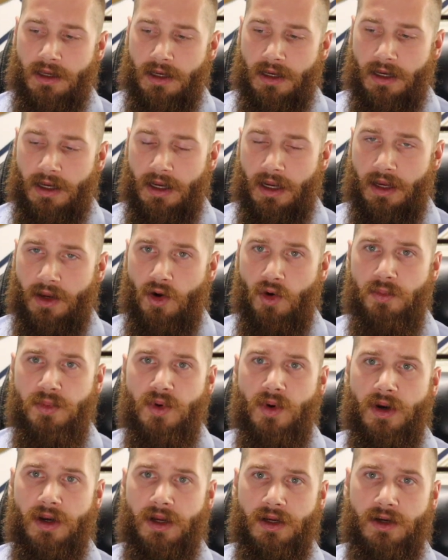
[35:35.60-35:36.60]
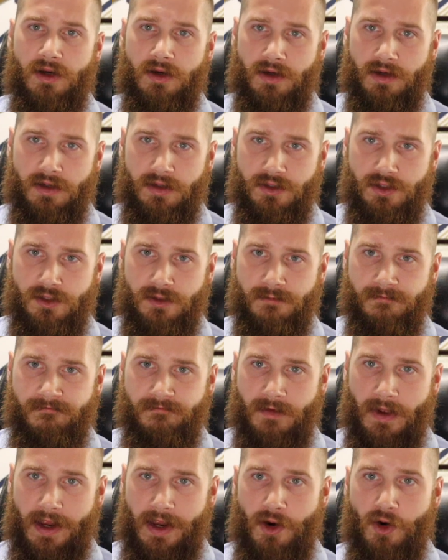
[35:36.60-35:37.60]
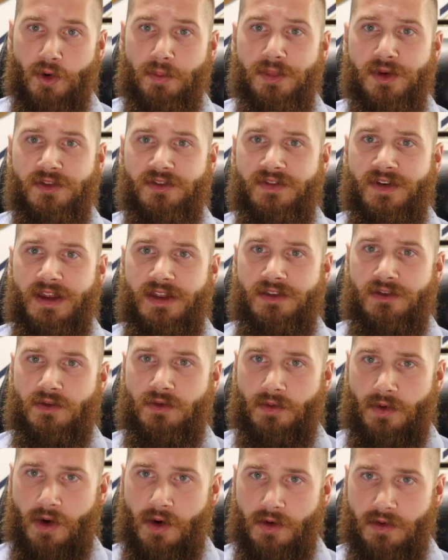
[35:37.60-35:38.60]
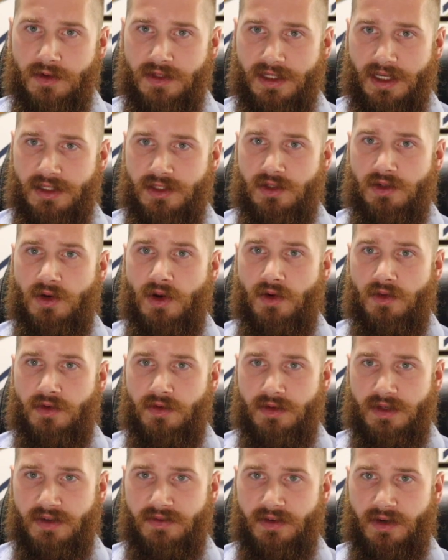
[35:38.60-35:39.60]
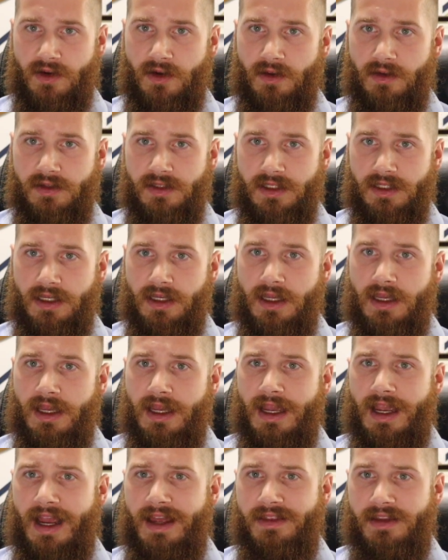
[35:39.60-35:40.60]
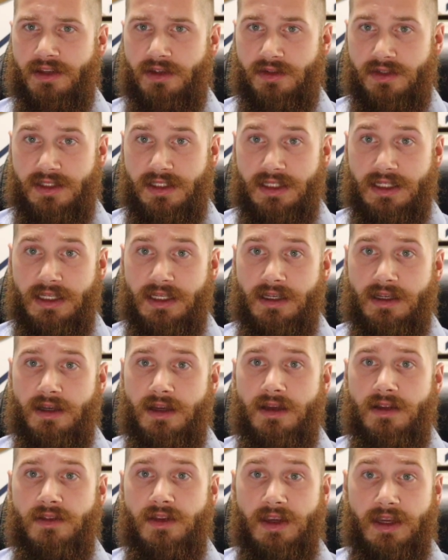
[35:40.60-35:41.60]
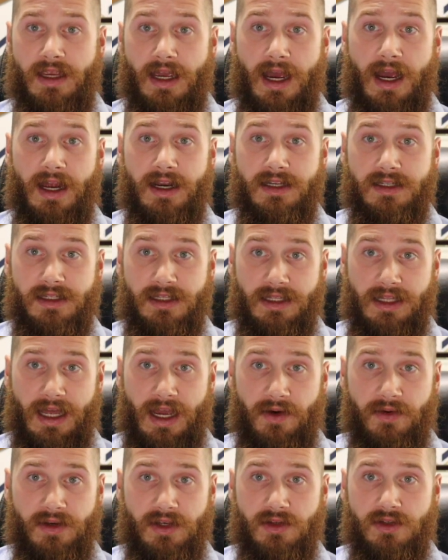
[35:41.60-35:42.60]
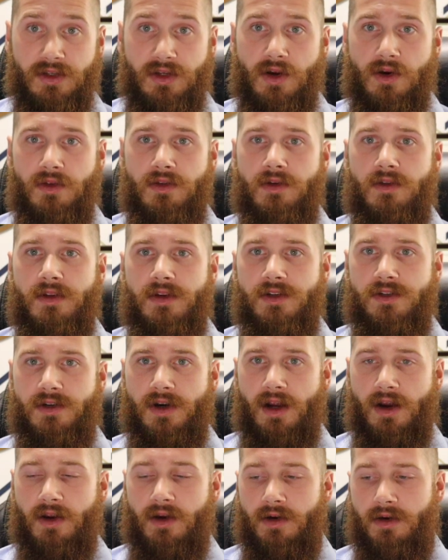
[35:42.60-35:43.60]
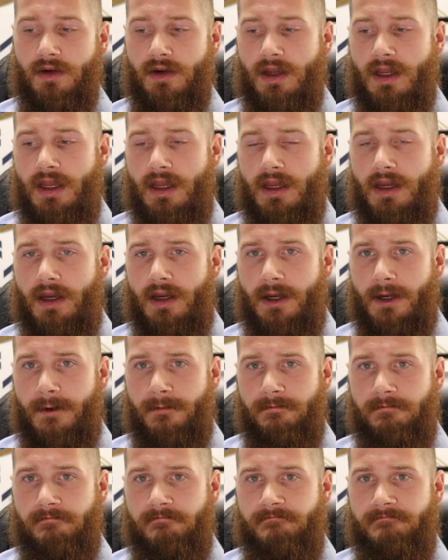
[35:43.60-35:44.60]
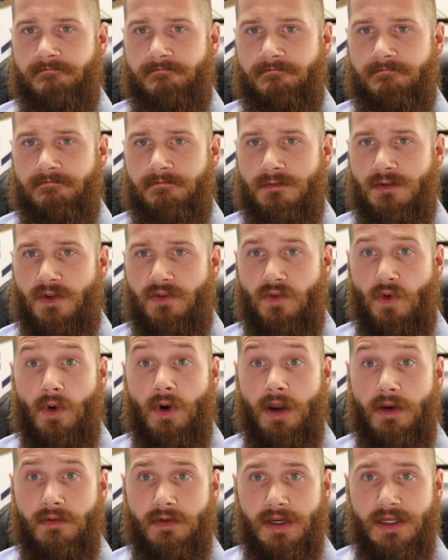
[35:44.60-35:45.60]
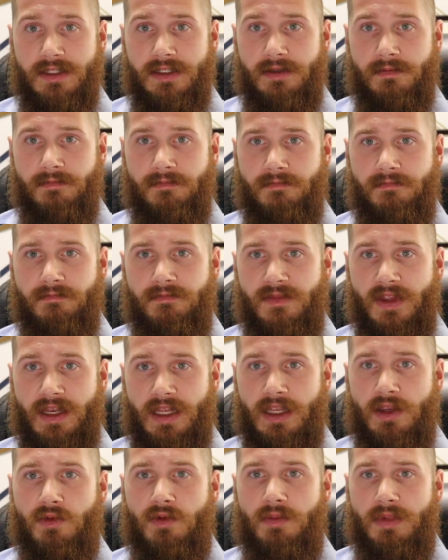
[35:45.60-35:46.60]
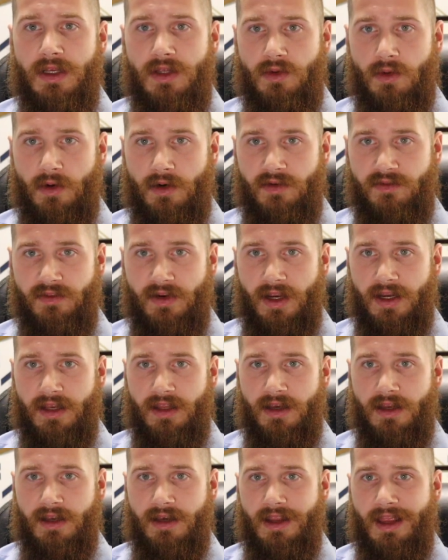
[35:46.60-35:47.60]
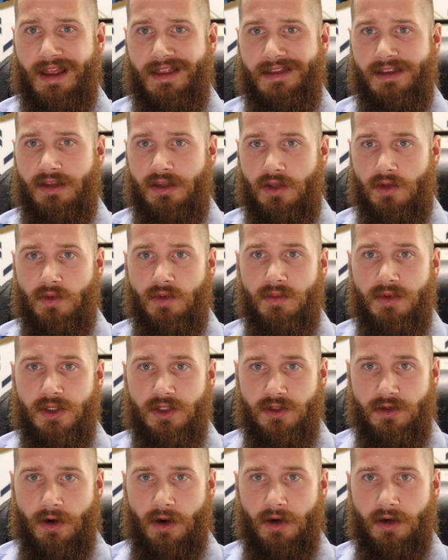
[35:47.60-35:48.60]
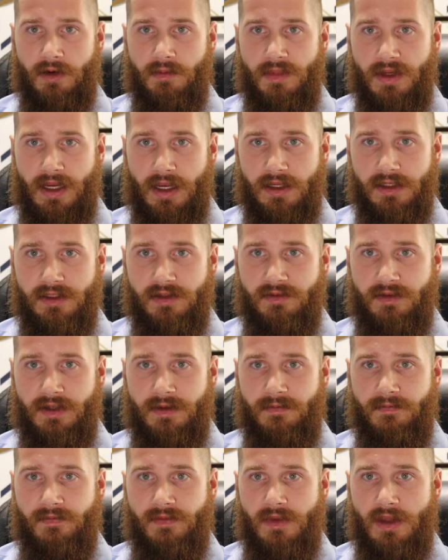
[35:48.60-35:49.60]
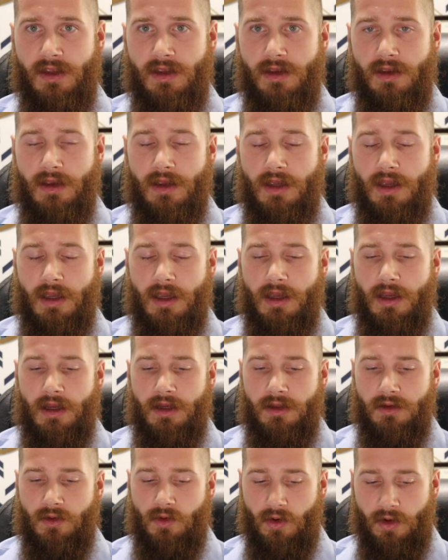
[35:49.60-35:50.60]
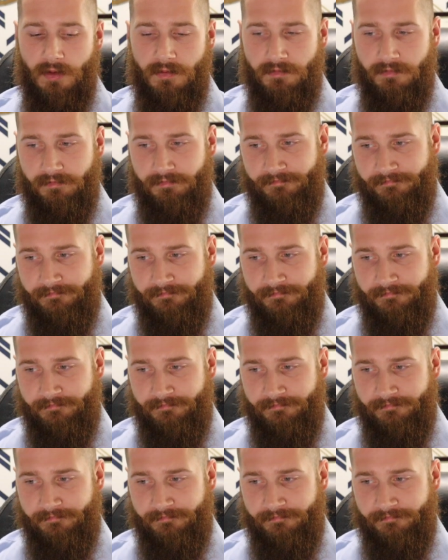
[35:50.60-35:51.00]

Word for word: Uh, I hope you are encouraged. I hope your faith grows as you go through difficulty and that you'll see that God is allowing you to go through the struggle um, for a reason that He would be glorified in it, and that you would be stronger because of it. Lord,